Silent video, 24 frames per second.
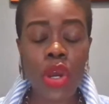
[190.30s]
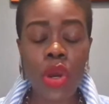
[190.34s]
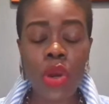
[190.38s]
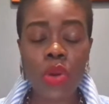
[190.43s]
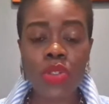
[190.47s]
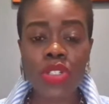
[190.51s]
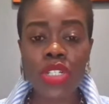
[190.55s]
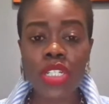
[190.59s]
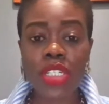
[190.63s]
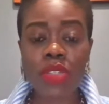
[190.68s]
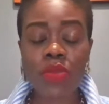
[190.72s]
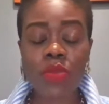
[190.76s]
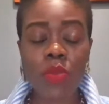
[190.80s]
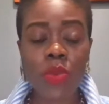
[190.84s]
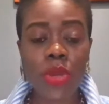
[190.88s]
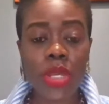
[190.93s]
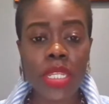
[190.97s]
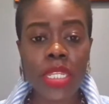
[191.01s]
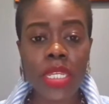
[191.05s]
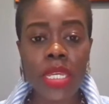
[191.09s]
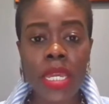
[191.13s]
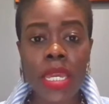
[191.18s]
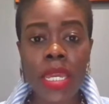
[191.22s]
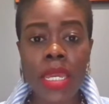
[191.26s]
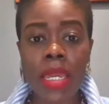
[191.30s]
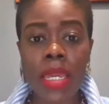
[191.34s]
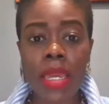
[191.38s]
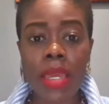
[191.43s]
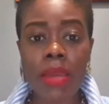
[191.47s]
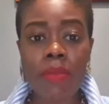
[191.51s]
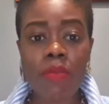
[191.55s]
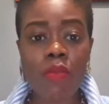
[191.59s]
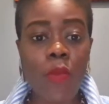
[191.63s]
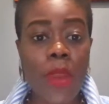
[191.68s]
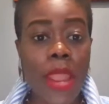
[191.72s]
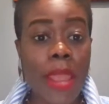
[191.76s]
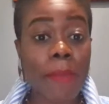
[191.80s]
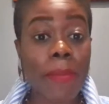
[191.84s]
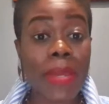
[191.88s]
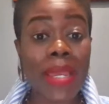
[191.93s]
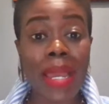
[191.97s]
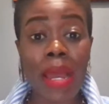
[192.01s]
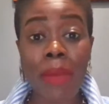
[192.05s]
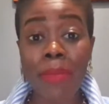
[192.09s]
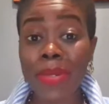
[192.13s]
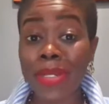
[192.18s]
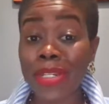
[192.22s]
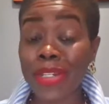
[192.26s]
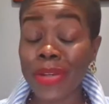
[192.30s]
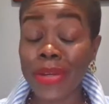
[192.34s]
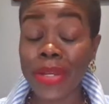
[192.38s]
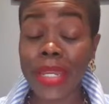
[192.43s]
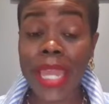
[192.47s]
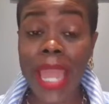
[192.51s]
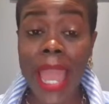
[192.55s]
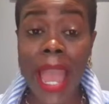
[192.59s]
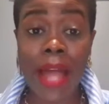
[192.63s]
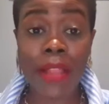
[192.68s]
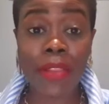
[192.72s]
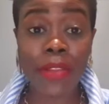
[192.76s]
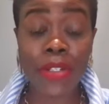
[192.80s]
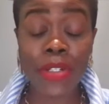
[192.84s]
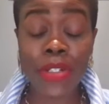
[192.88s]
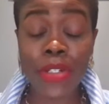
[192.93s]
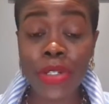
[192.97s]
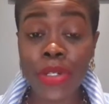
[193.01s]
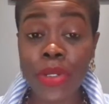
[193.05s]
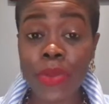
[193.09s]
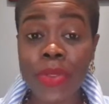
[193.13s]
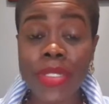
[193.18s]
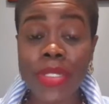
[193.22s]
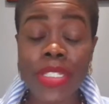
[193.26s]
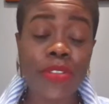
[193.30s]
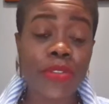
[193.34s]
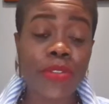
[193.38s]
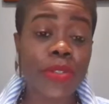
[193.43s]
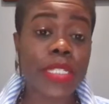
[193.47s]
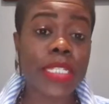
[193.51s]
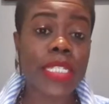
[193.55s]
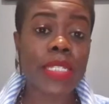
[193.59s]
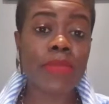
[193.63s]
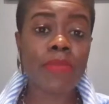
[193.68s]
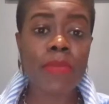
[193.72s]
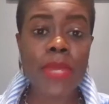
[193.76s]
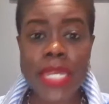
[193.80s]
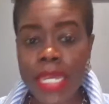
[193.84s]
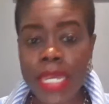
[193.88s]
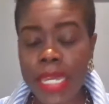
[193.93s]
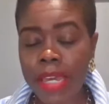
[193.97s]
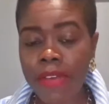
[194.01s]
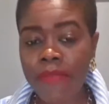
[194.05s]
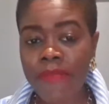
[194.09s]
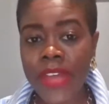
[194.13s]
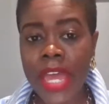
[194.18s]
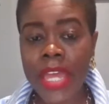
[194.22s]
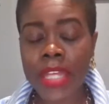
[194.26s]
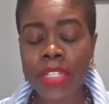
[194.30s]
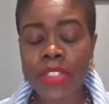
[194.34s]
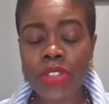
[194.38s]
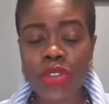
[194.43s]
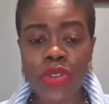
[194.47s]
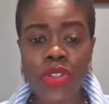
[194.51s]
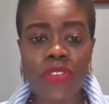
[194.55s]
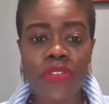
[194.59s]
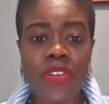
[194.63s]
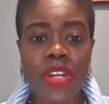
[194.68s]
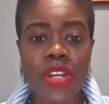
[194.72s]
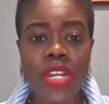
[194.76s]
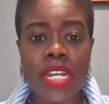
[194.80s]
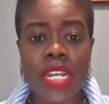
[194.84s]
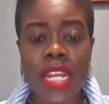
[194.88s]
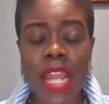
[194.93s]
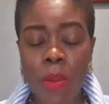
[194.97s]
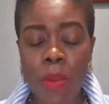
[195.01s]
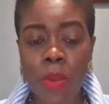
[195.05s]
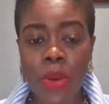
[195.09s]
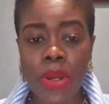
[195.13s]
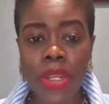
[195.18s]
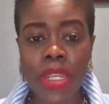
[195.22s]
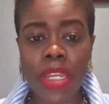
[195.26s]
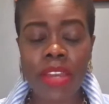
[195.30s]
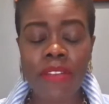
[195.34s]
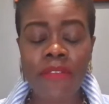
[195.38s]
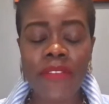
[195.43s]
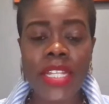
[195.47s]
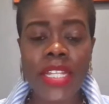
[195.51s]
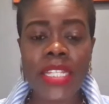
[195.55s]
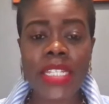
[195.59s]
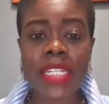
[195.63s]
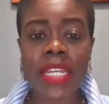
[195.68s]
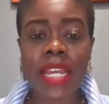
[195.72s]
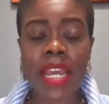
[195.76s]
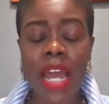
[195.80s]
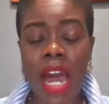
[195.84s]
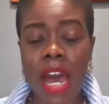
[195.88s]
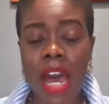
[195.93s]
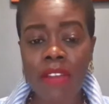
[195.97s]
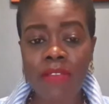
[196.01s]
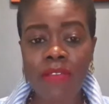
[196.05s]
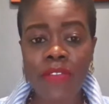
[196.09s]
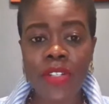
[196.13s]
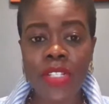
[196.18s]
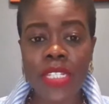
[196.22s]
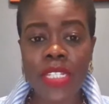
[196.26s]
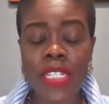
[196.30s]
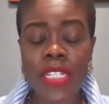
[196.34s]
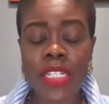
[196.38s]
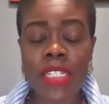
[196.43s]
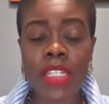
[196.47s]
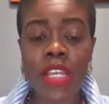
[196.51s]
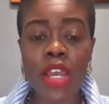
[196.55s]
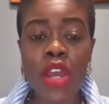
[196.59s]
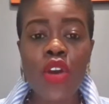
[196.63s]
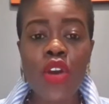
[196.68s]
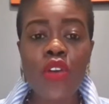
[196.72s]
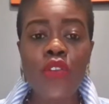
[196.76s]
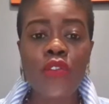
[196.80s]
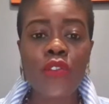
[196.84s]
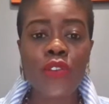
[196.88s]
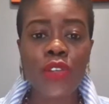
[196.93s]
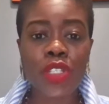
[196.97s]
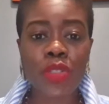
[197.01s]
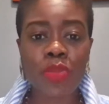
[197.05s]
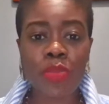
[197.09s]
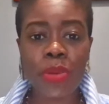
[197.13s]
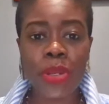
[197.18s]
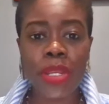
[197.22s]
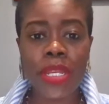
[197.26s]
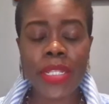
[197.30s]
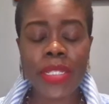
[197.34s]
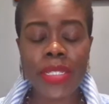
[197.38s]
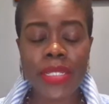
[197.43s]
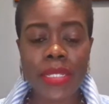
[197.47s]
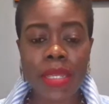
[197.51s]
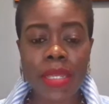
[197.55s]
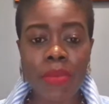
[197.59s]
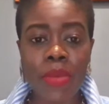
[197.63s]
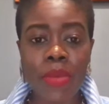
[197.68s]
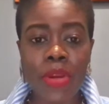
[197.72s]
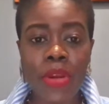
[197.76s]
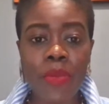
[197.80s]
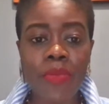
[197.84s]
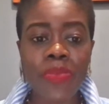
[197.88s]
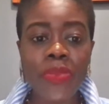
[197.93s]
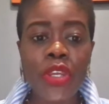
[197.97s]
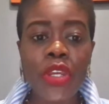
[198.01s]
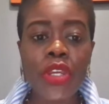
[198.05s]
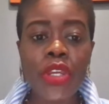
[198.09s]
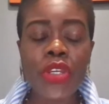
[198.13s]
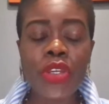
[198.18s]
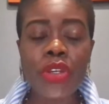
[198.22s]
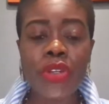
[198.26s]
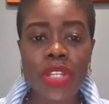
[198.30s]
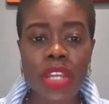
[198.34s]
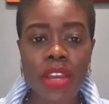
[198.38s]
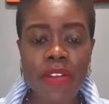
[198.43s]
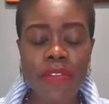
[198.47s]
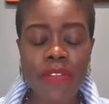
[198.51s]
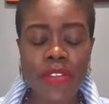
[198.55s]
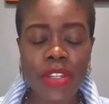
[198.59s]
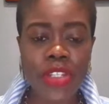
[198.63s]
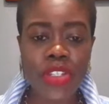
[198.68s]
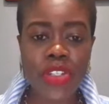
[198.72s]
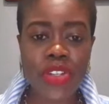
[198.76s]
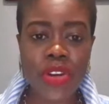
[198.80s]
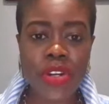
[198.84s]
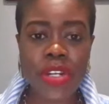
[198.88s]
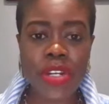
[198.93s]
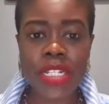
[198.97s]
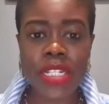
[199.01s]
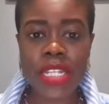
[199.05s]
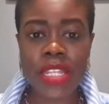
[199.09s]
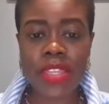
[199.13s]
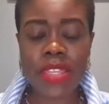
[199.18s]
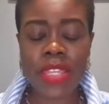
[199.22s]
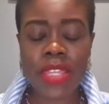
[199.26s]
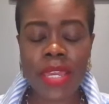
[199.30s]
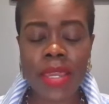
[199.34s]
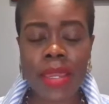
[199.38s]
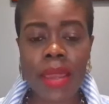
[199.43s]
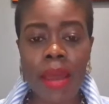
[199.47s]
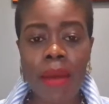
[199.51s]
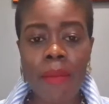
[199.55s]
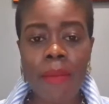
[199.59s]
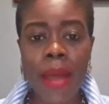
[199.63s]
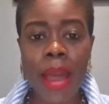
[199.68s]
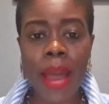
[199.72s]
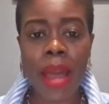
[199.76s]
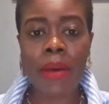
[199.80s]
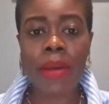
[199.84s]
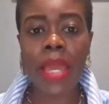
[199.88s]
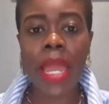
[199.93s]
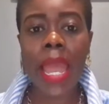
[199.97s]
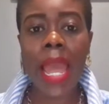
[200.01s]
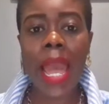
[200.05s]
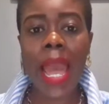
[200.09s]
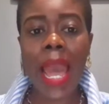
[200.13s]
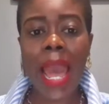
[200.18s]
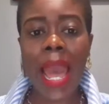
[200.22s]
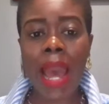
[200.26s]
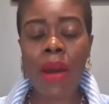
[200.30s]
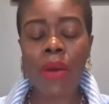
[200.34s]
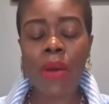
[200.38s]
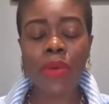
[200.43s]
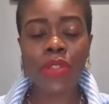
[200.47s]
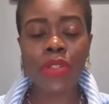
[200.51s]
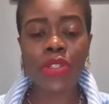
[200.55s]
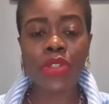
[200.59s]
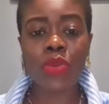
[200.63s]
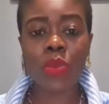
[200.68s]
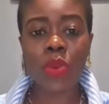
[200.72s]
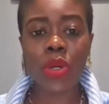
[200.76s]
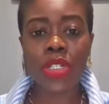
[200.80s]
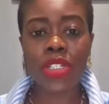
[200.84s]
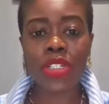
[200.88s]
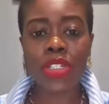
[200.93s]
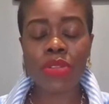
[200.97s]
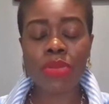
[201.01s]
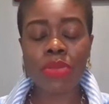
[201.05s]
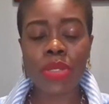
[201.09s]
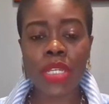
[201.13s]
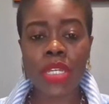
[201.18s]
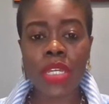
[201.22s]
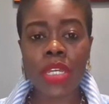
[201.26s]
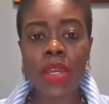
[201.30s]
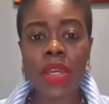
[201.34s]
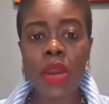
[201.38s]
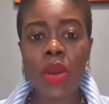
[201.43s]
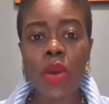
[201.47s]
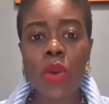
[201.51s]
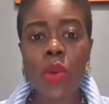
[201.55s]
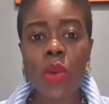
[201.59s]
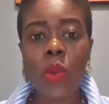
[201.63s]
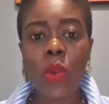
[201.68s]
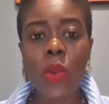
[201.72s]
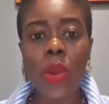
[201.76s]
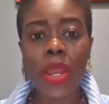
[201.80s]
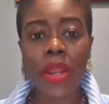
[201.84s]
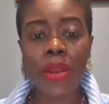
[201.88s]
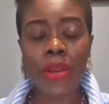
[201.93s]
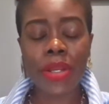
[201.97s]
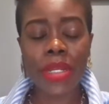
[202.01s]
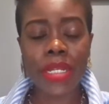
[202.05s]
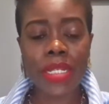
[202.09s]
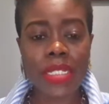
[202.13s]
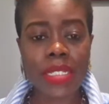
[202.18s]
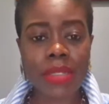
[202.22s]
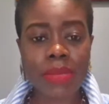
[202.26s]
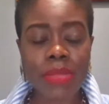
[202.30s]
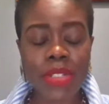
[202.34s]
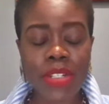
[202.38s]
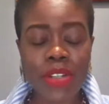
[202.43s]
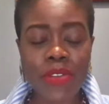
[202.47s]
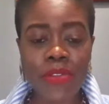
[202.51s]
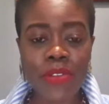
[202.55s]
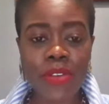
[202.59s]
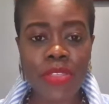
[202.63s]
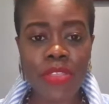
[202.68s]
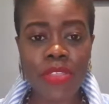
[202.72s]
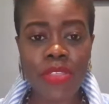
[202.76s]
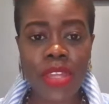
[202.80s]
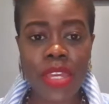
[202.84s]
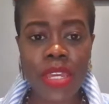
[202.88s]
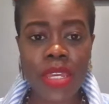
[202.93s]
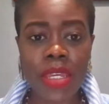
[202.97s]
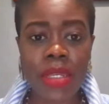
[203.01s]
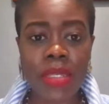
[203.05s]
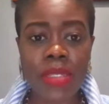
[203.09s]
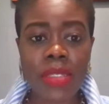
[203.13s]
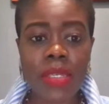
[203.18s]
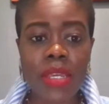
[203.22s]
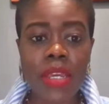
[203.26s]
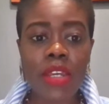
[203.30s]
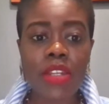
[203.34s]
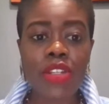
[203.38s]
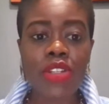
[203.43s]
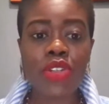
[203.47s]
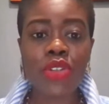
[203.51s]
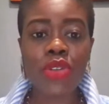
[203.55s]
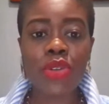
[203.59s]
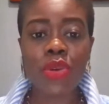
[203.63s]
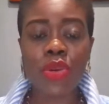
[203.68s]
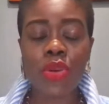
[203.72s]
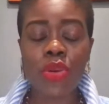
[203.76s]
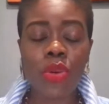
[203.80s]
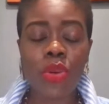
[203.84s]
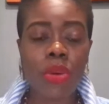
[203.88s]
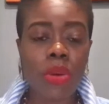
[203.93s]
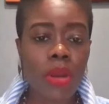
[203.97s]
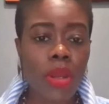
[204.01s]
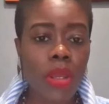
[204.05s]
just really ramping up in your calendar with different speaking events or different networking events and conferences for spring and summer, you're definitely starting to think about how you want to be wearing some different things to,